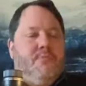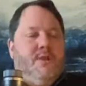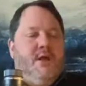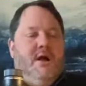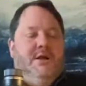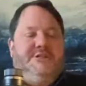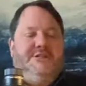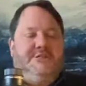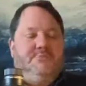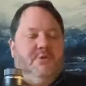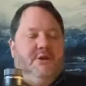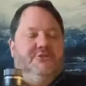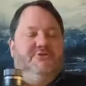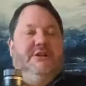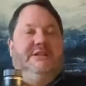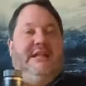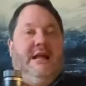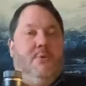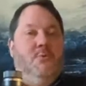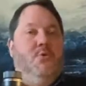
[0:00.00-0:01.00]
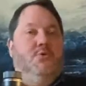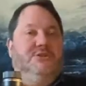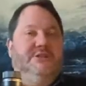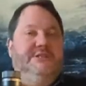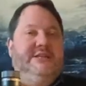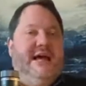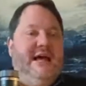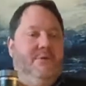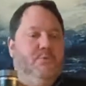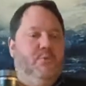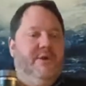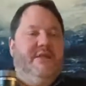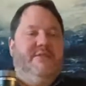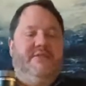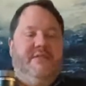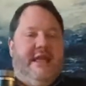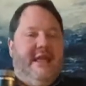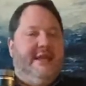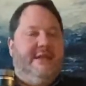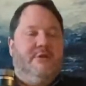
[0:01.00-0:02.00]
I just want to drink that water down
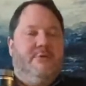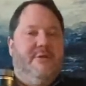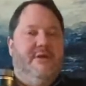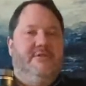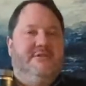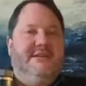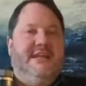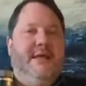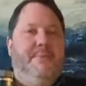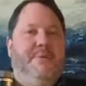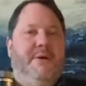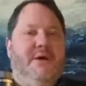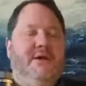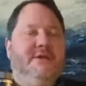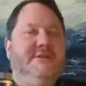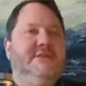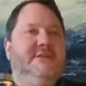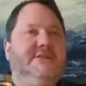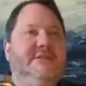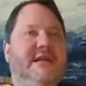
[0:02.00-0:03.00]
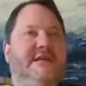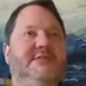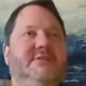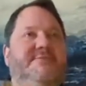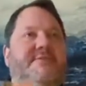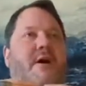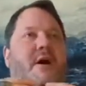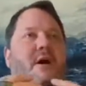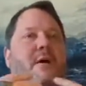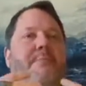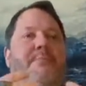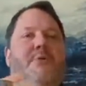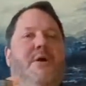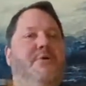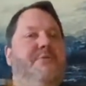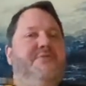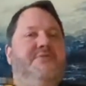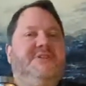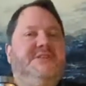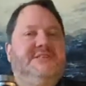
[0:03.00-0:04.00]
with a grilled kipper. It just tastes of
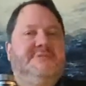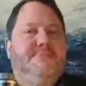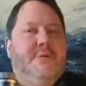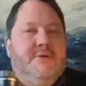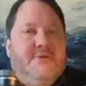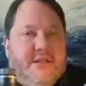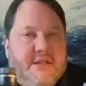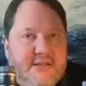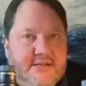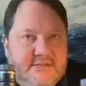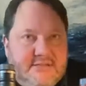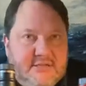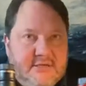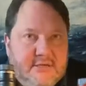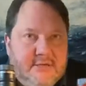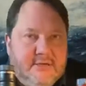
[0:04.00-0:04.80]
Arbroath smokies,